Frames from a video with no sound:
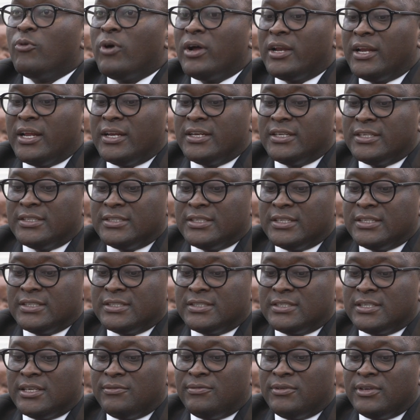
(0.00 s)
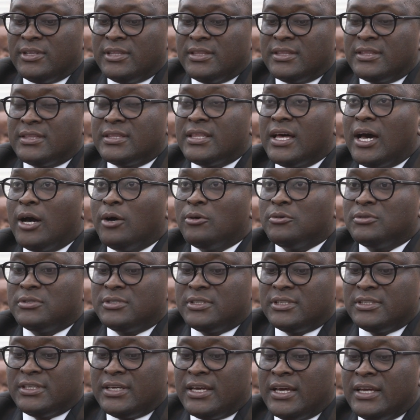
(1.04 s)

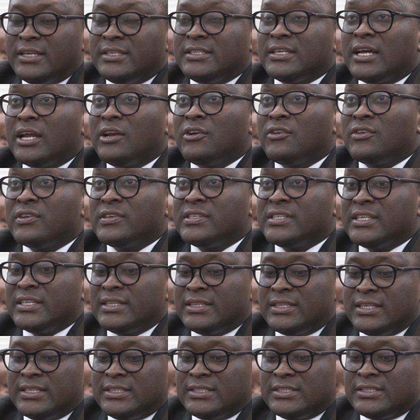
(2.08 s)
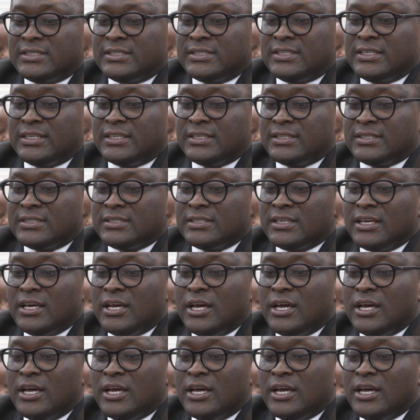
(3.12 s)
107,836